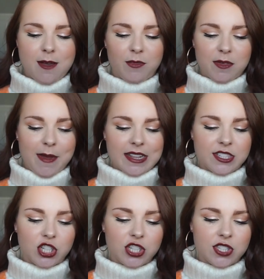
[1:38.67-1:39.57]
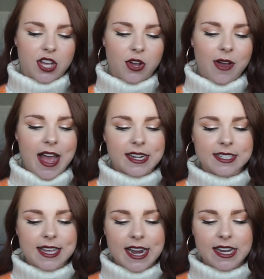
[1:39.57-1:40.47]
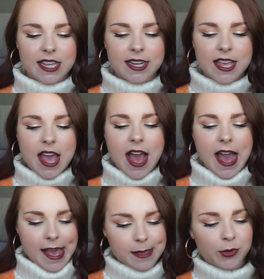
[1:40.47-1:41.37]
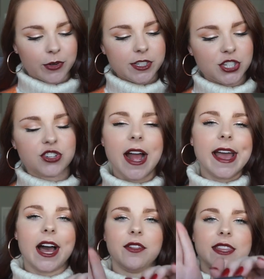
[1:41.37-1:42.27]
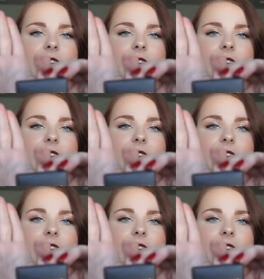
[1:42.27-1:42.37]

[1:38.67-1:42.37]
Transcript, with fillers: with a pencil. So I decided I am going to try out